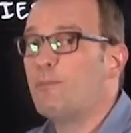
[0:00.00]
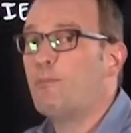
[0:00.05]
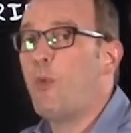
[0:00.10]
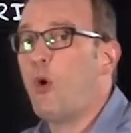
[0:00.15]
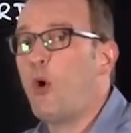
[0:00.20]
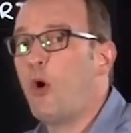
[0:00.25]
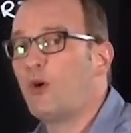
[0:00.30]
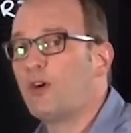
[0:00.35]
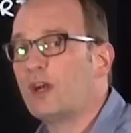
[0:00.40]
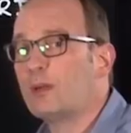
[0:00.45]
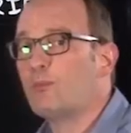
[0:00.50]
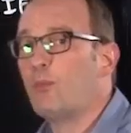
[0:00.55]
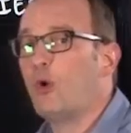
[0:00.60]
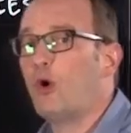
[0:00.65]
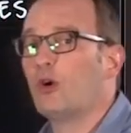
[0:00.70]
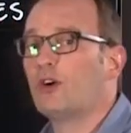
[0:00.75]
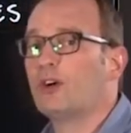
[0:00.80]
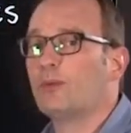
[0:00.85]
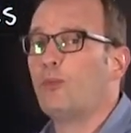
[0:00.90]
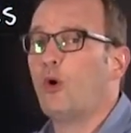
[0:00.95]
more and
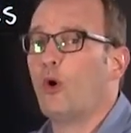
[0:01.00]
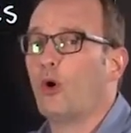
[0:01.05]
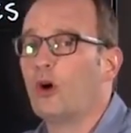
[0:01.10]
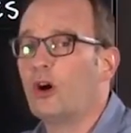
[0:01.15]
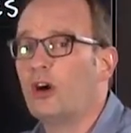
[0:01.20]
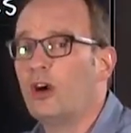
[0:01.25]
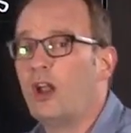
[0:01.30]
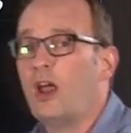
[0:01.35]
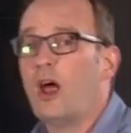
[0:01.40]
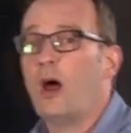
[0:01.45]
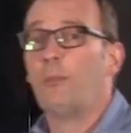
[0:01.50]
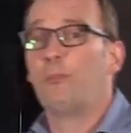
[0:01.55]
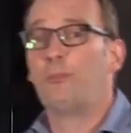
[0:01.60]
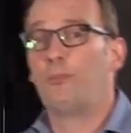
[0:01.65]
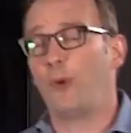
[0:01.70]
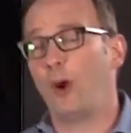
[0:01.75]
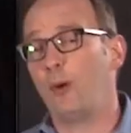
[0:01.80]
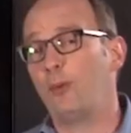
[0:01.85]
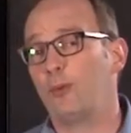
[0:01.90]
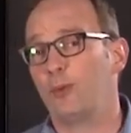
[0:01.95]
more and more,
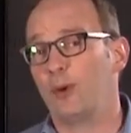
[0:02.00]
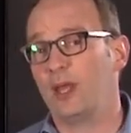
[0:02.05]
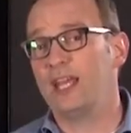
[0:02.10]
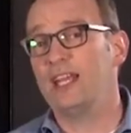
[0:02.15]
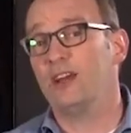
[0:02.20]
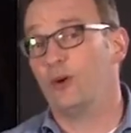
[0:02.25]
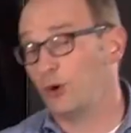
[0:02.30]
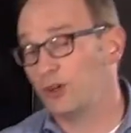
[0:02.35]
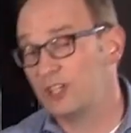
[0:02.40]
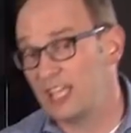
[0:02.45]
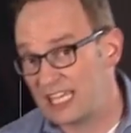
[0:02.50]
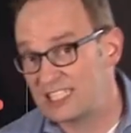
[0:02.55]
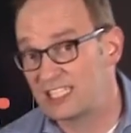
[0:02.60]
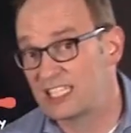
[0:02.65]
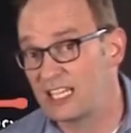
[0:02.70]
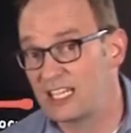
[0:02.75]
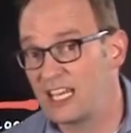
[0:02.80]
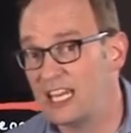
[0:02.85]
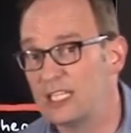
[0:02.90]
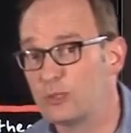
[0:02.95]
probably, or
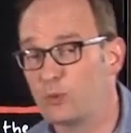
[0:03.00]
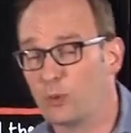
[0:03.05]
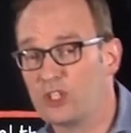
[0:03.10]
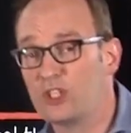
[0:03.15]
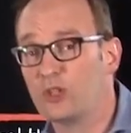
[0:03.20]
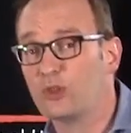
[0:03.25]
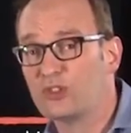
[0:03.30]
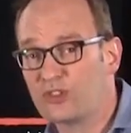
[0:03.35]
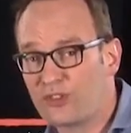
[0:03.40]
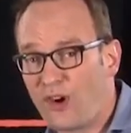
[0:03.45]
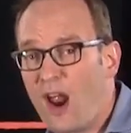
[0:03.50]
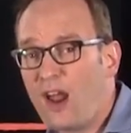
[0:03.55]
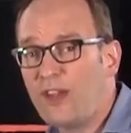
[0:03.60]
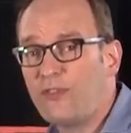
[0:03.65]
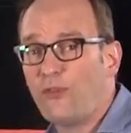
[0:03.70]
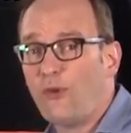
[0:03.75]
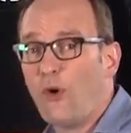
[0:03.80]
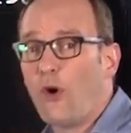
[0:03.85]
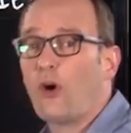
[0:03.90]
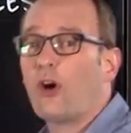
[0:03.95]
that's at least what you
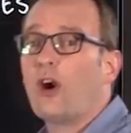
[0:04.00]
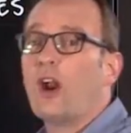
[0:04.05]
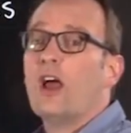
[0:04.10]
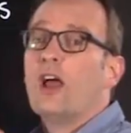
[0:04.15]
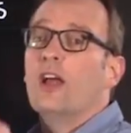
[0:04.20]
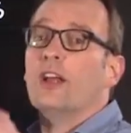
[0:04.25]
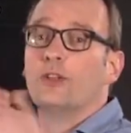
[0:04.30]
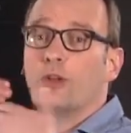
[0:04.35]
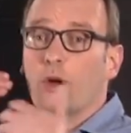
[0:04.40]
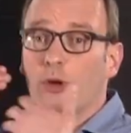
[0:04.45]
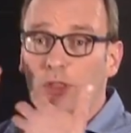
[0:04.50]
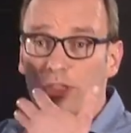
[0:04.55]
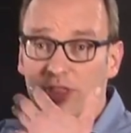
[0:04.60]
strive for, your